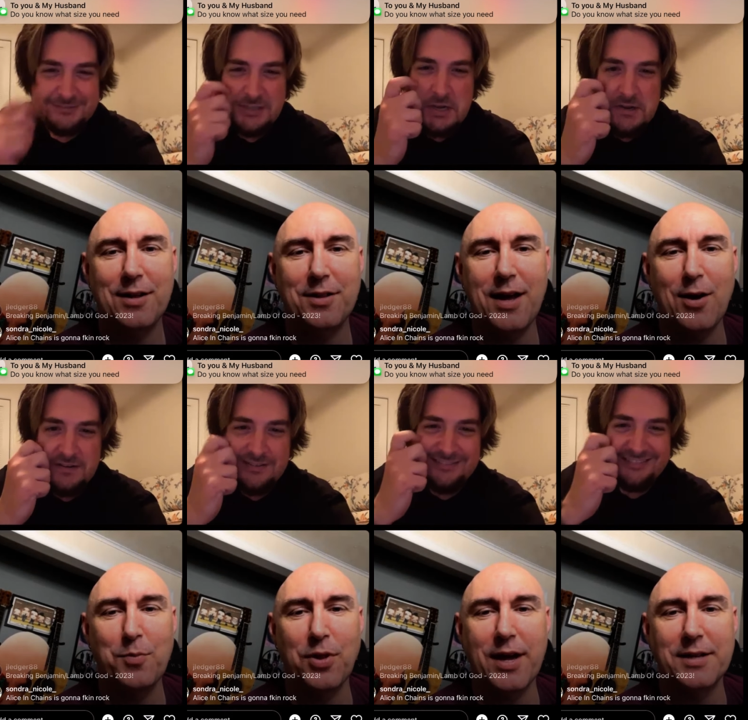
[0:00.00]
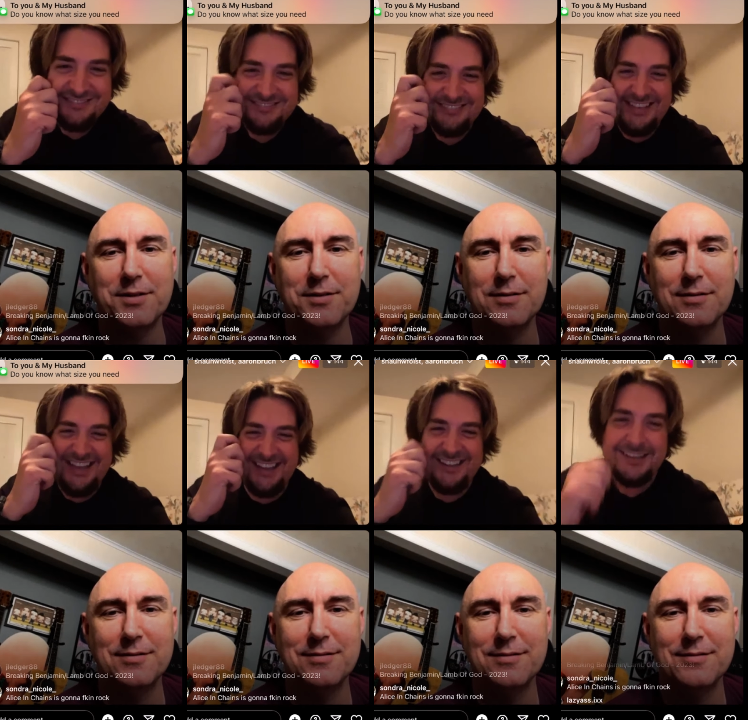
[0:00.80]
Speaker 1: in the airplane.
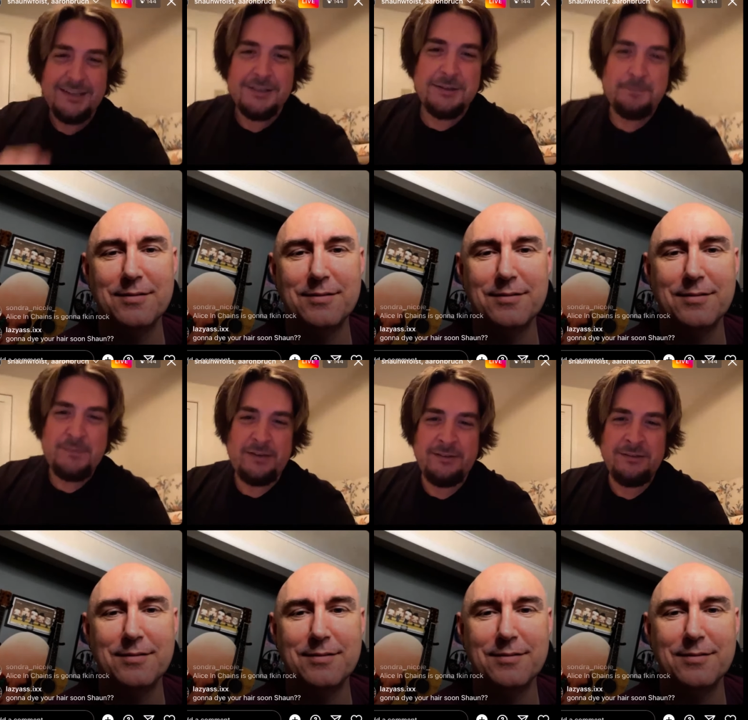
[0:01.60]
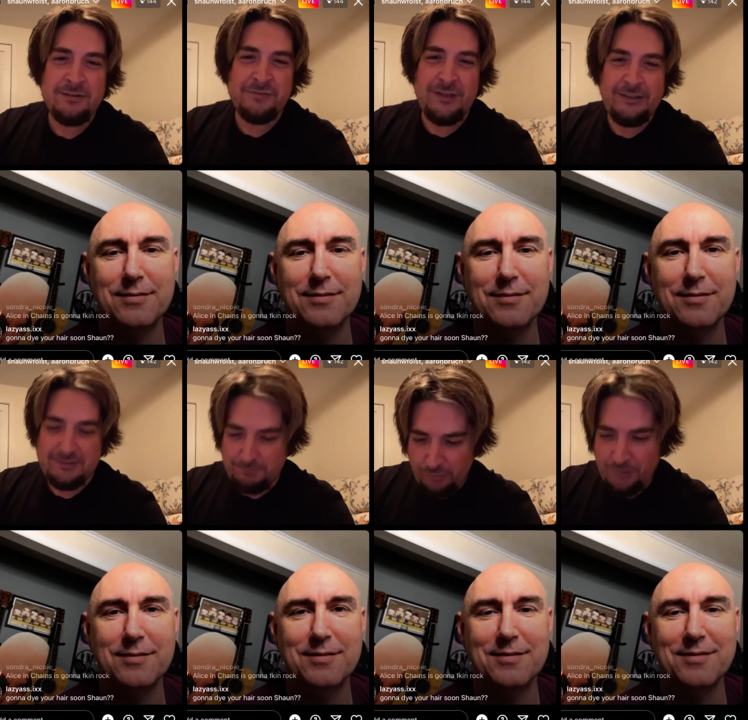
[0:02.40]
I needed a flight to
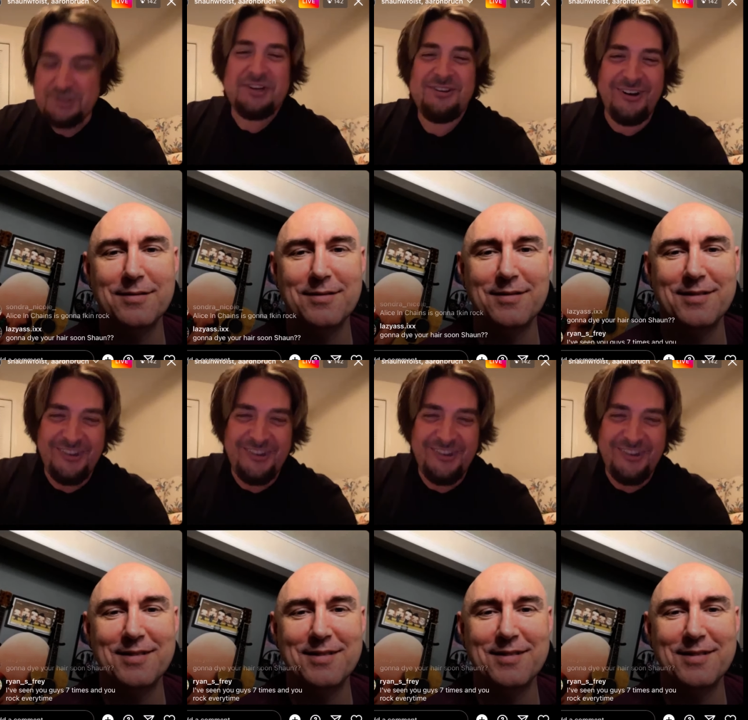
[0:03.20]
Portugal.